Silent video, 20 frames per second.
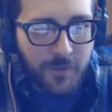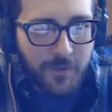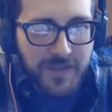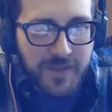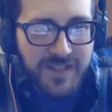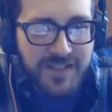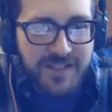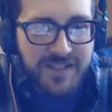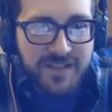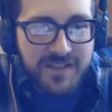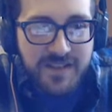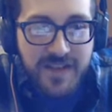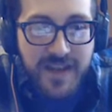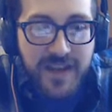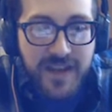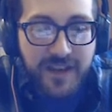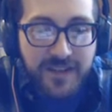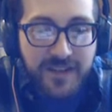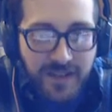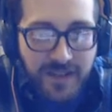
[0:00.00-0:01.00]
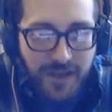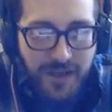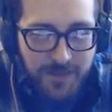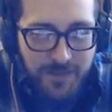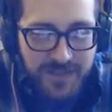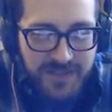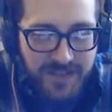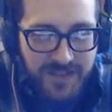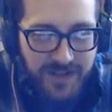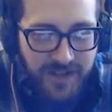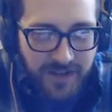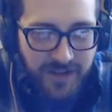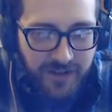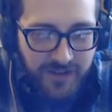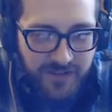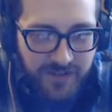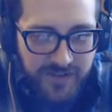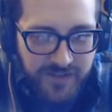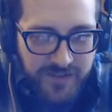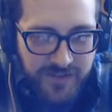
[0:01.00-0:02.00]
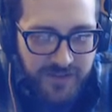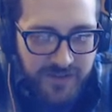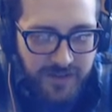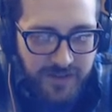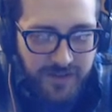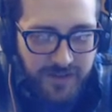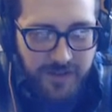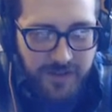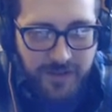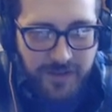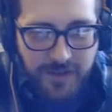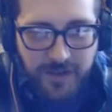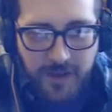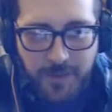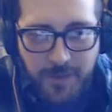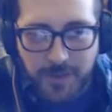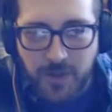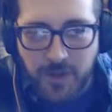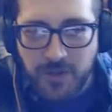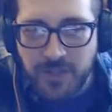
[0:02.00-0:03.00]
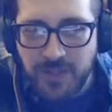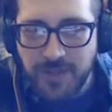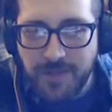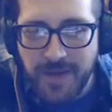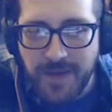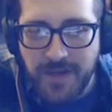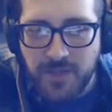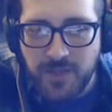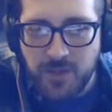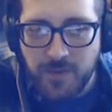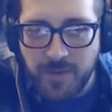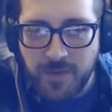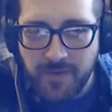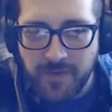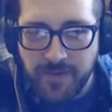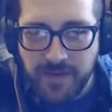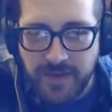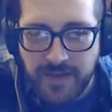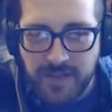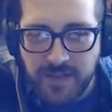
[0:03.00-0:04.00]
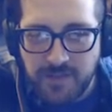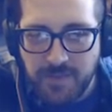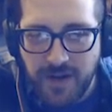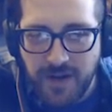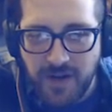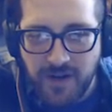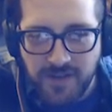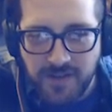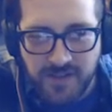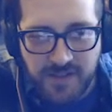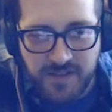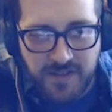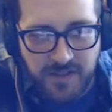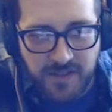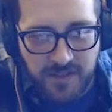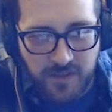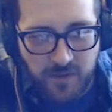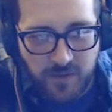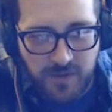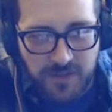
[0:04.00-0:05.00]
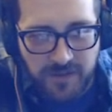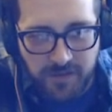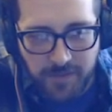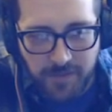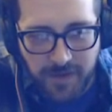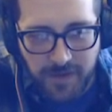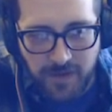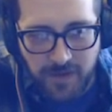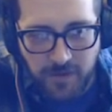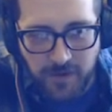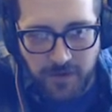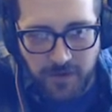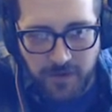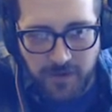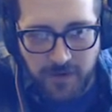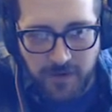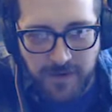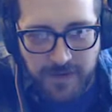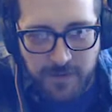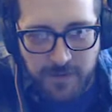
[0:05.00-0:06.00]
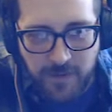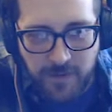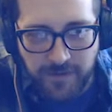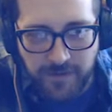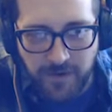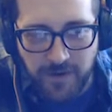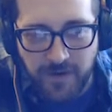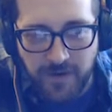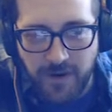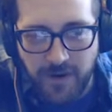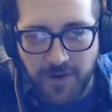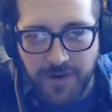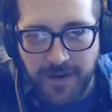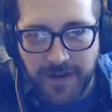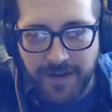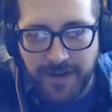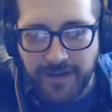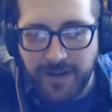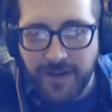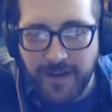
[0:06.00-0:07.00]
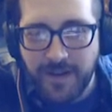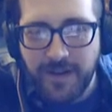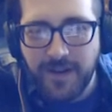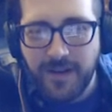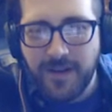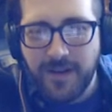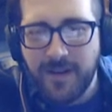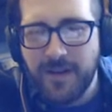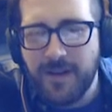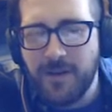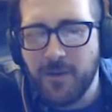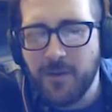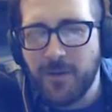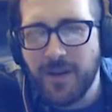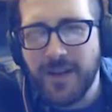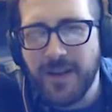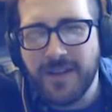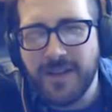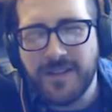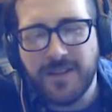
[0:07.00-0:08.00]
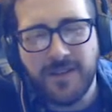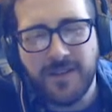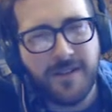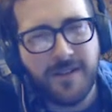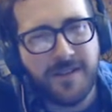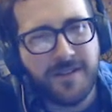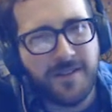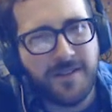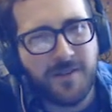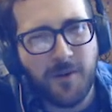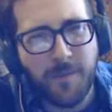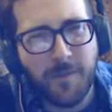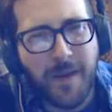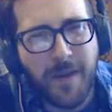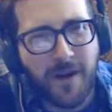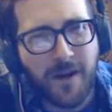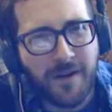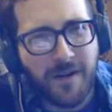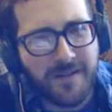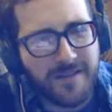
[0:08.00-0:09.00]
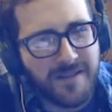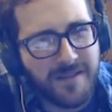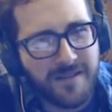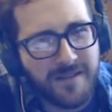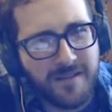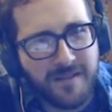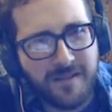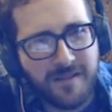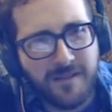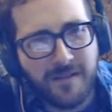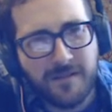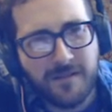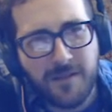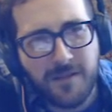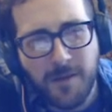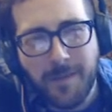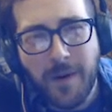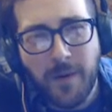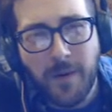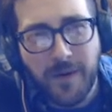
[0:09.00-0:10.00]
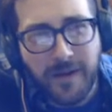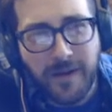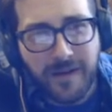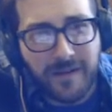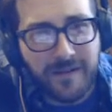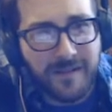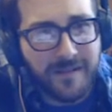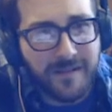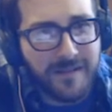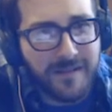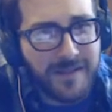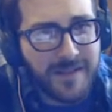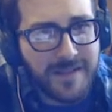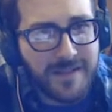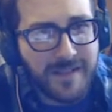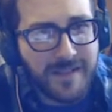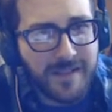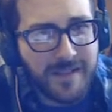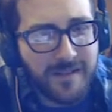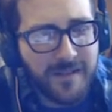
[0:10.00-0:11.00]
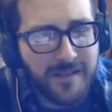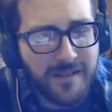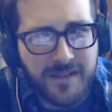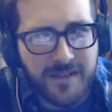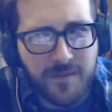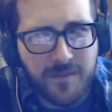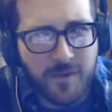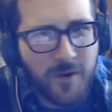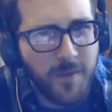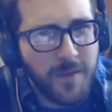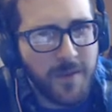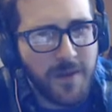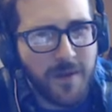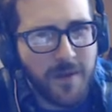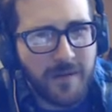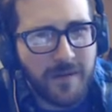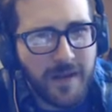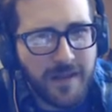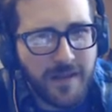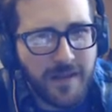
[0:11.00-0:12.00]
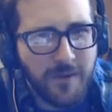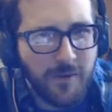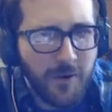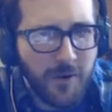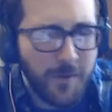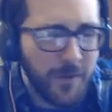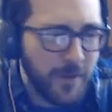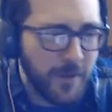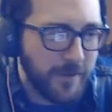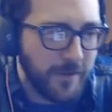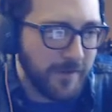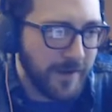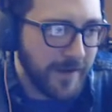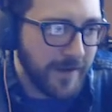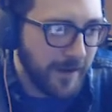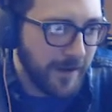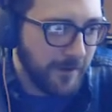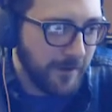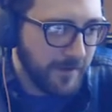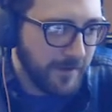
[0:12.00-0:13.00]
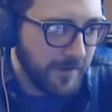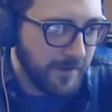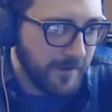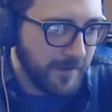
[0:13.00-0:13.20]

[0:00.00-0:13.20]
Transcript: We sneaked upstairs, approaching the bedroom of Anita's parents, the source of the peculiar noise we've heard all night. Oh, it's her parents. They're boning, isn't it? Unless we're home alone. I think we're home alone right now.